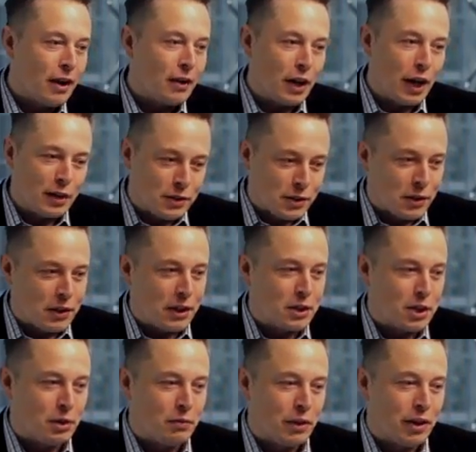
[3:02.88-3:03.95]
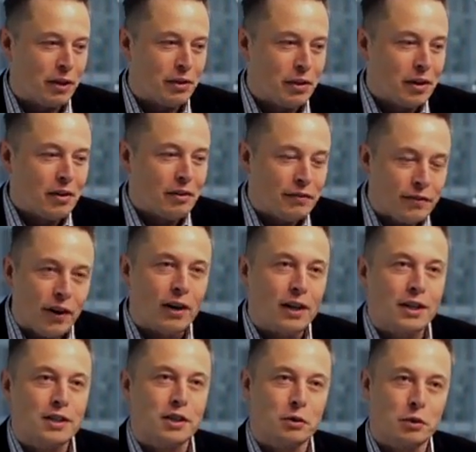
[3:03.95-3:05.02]
And, and certainly it should be far
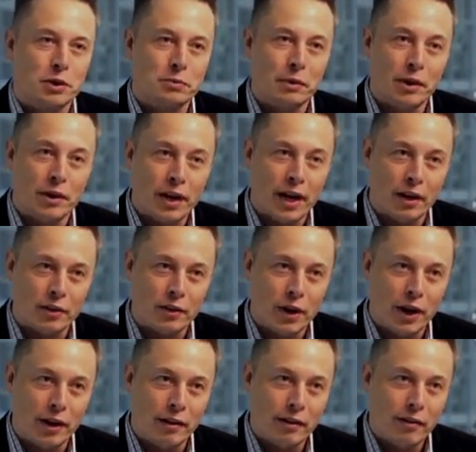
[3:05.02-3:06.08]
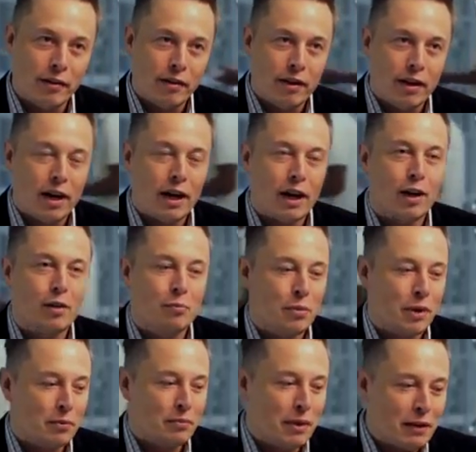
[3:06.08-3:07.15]
less than we spend on healthcare, um,
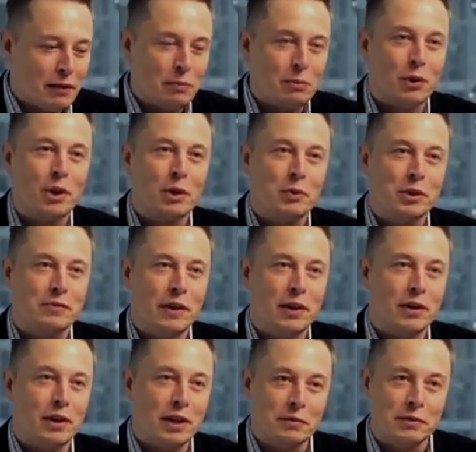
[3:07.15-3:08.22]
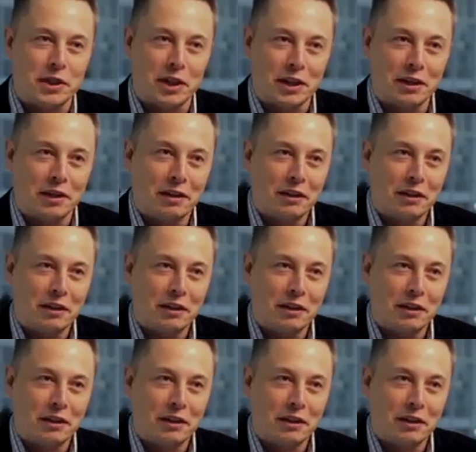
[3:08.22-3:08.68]
but maybe more than we spend on lipstick.